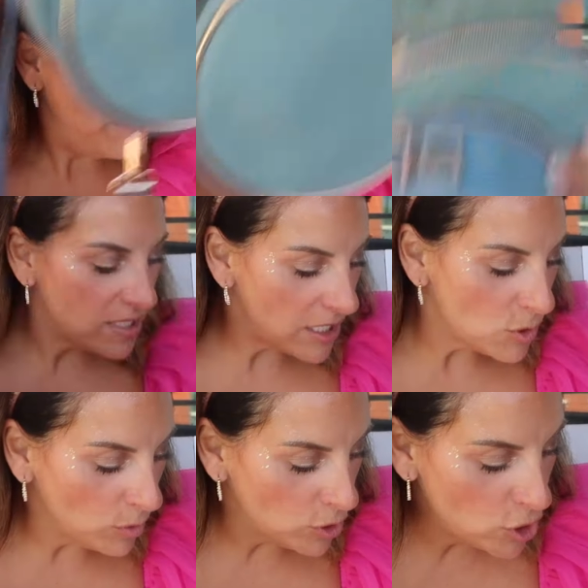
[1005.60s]
because
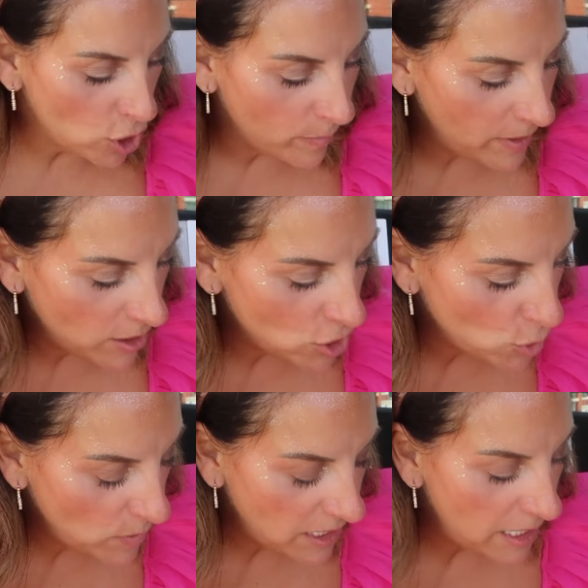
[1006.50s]
this will determine
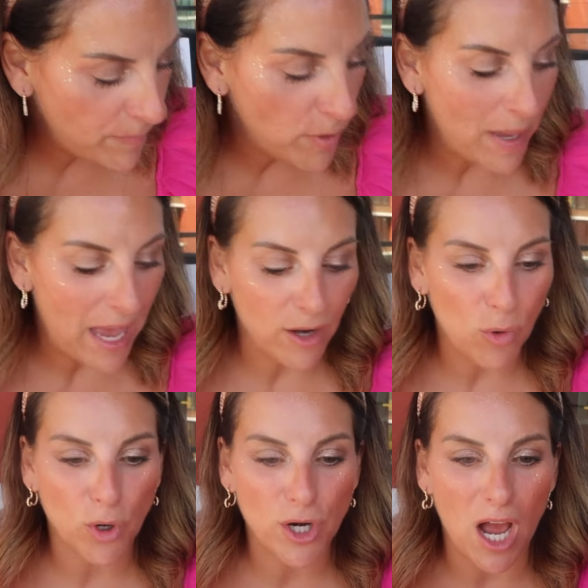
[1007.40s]
do we keep the bag
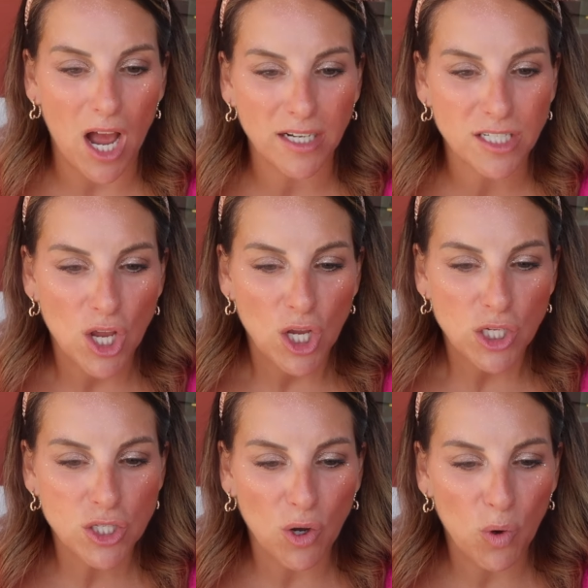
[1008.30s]
or not.
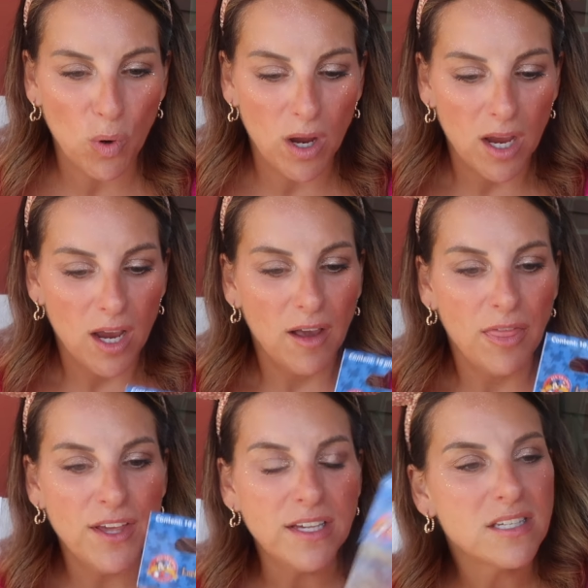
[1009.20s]
So
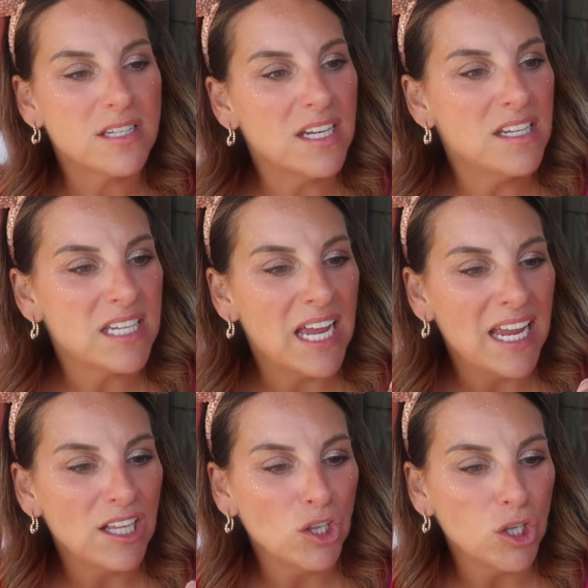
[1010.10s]
this is
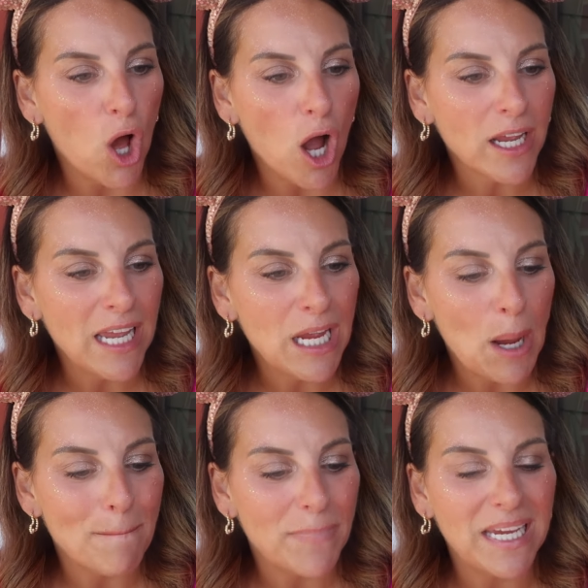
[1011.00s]
a locking
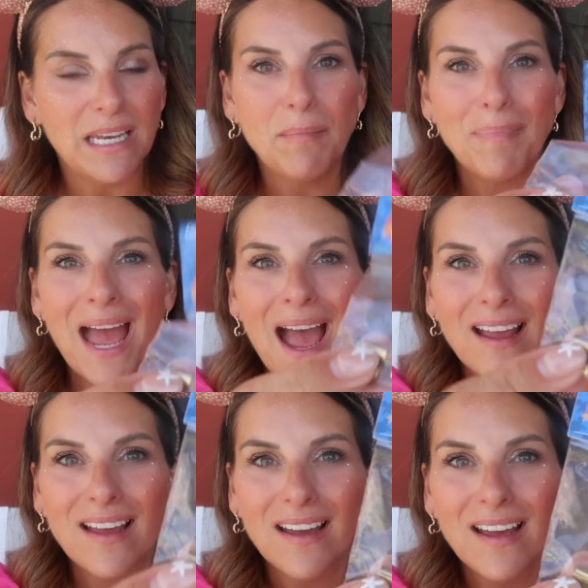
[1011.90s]
pin
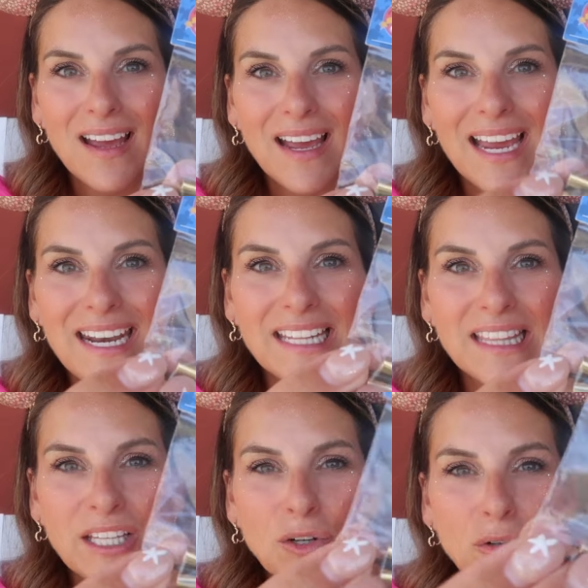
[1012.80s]
back and it
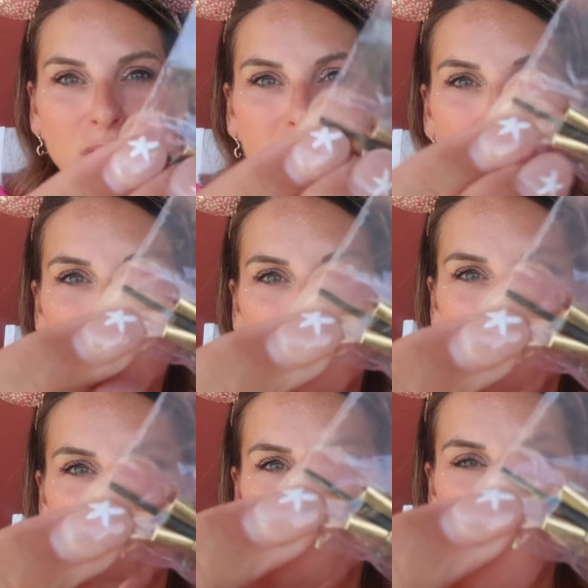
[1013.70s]
literally
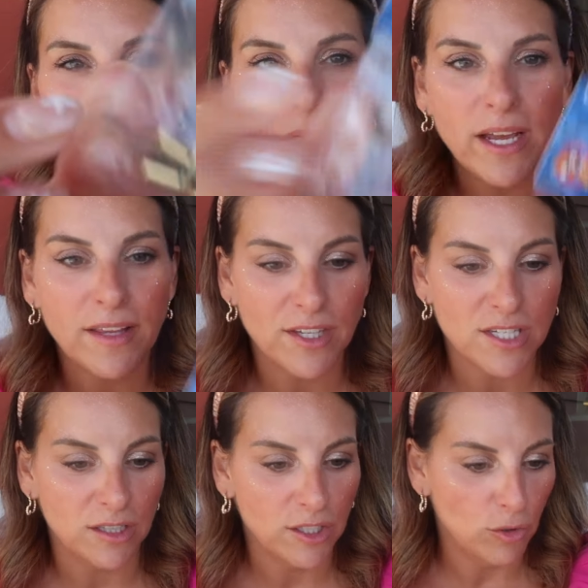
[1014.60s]
comes with like this
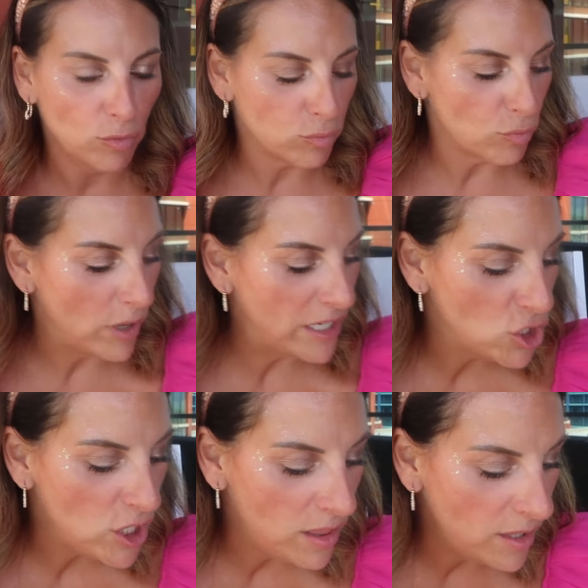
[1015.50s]
little
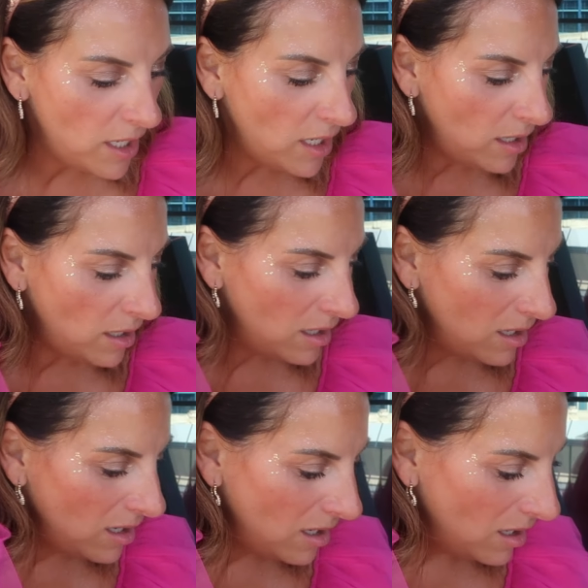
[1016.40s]
wrenchy thing
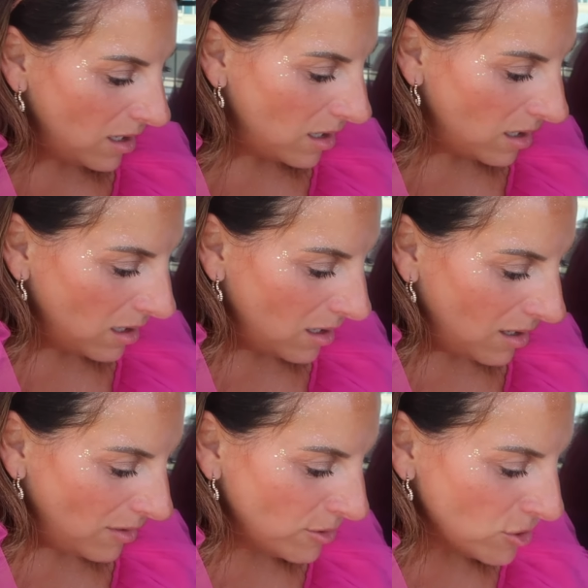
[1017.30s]

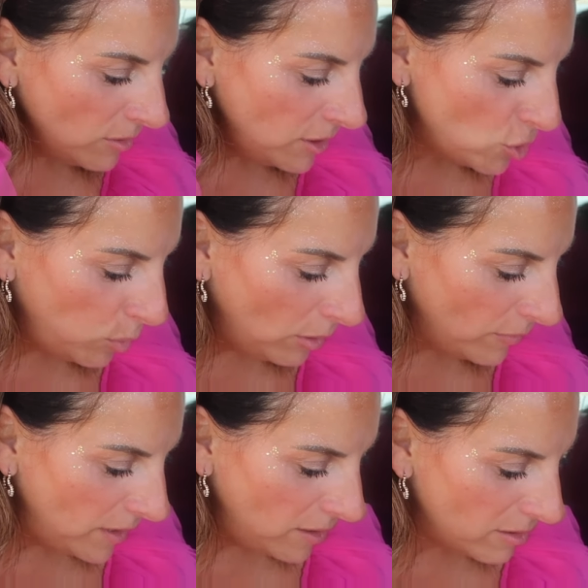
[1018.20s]
there's only
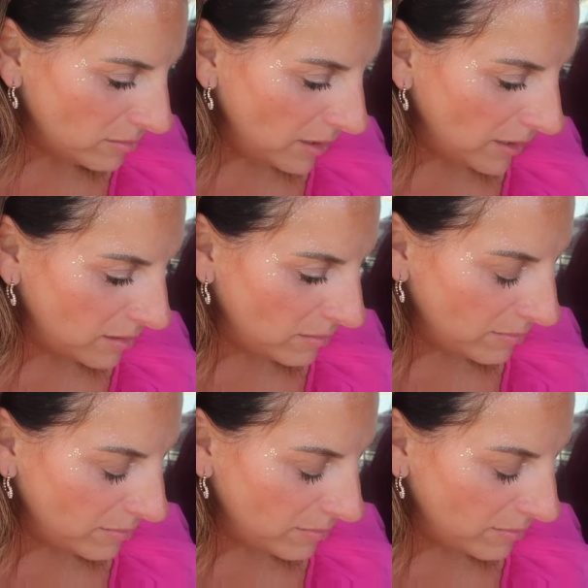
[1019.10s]
12 in here. Like,